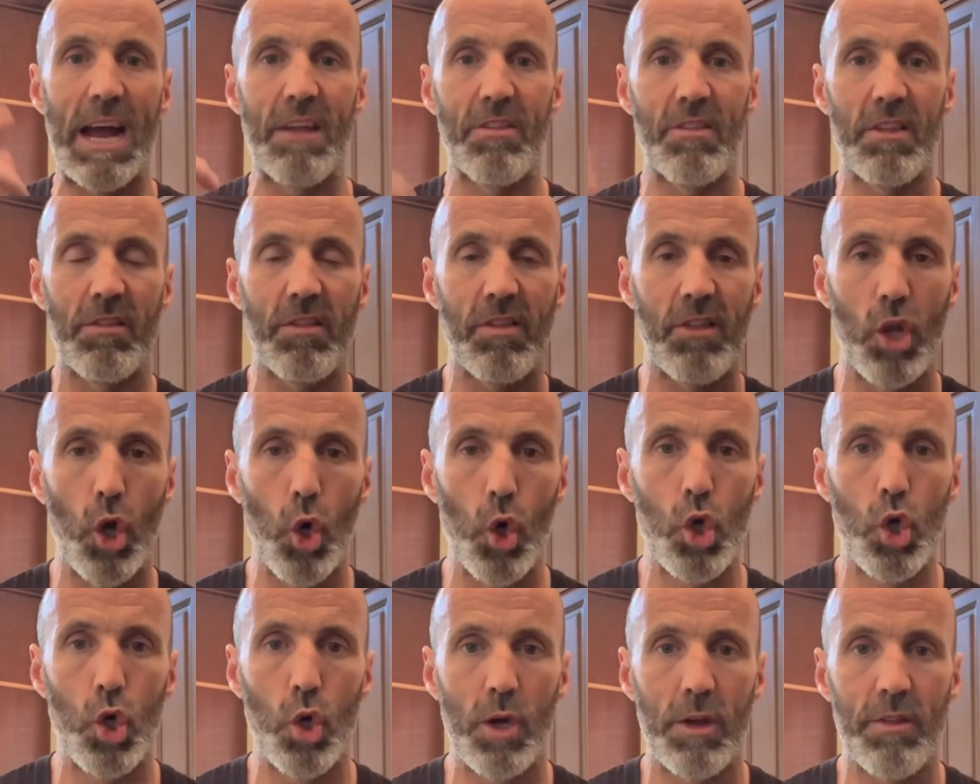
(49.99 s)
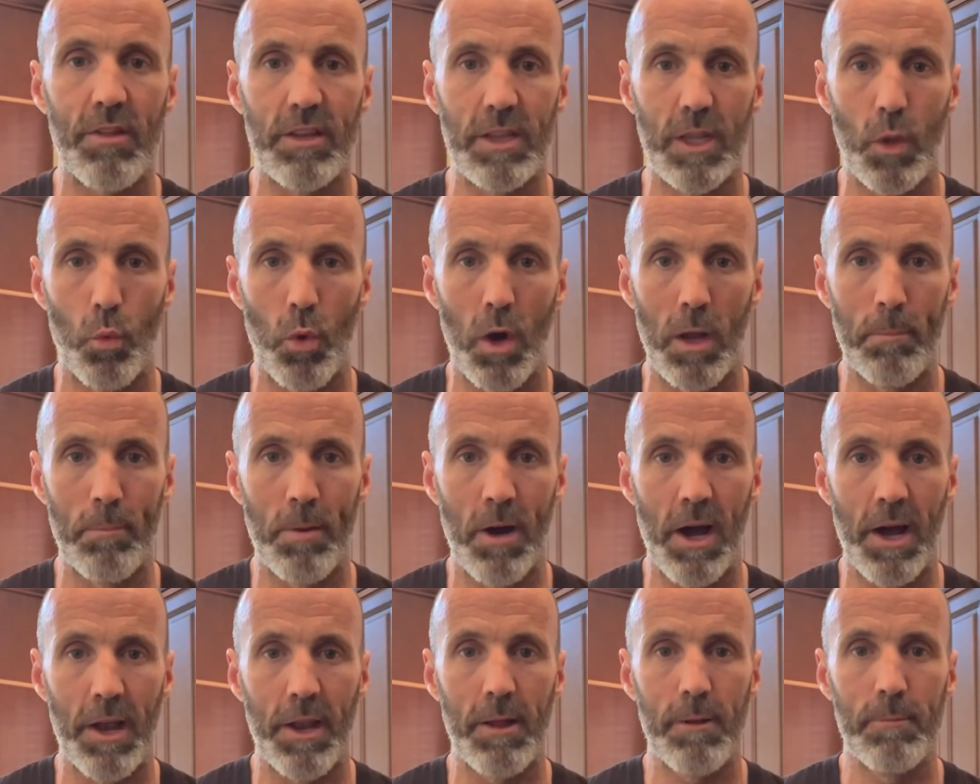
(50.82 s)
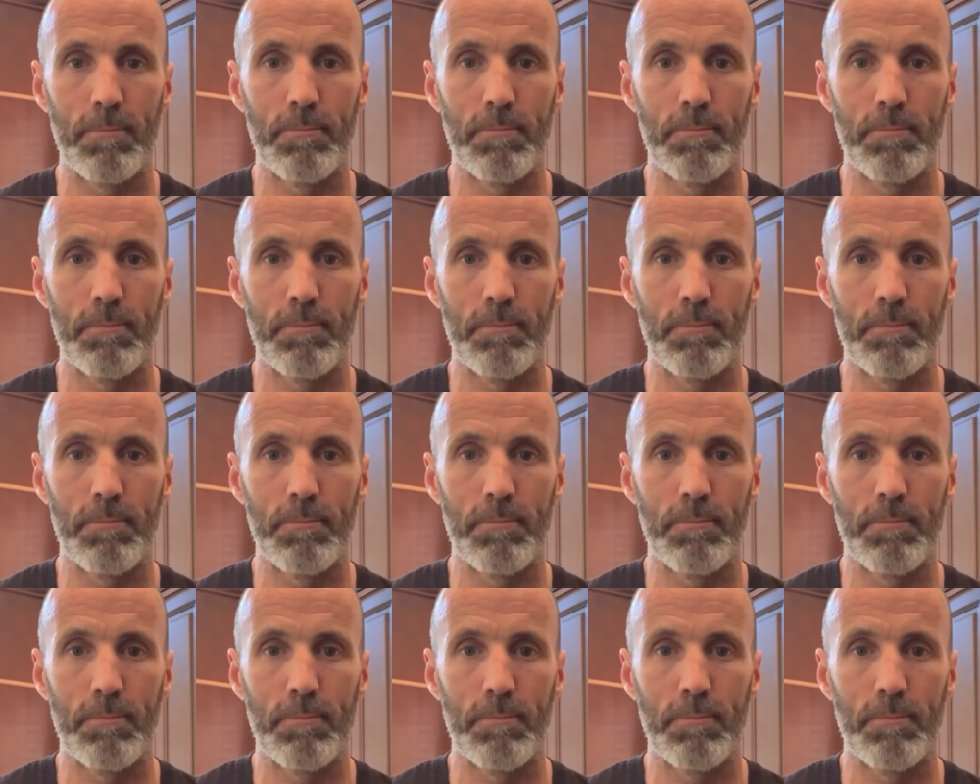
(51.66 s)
as it slow cooks in the one pot.